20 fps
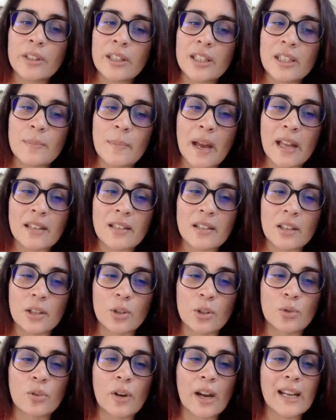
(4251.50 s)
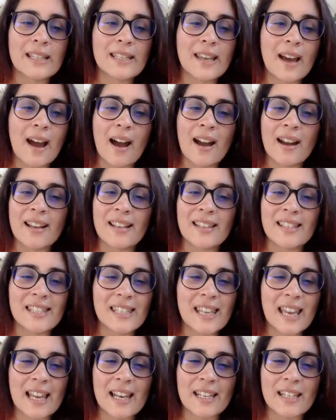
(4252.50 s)
Who will dismantle the great
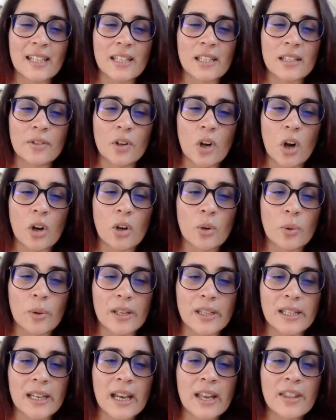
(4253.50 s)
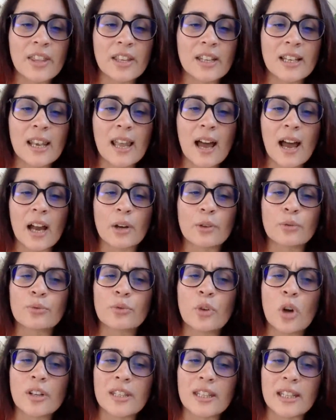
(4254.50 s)
iron skeletons of conquest that lie
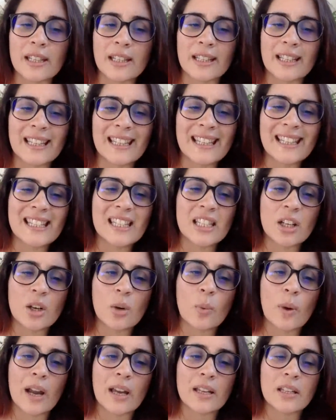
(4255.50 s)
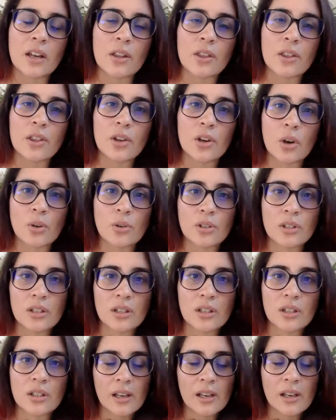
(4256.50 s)
rotting, eating away at her
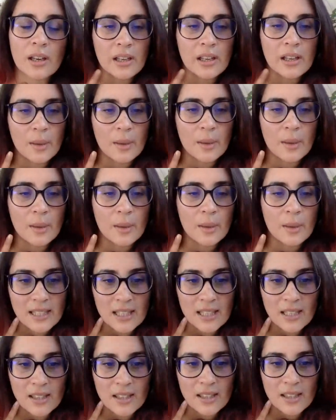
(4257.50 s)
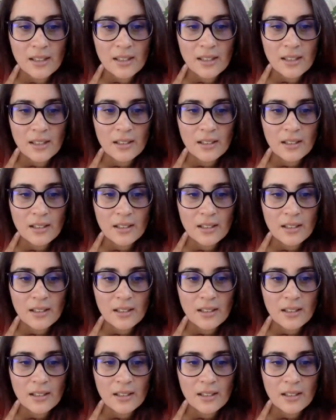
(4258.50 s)
throat and her back teeth?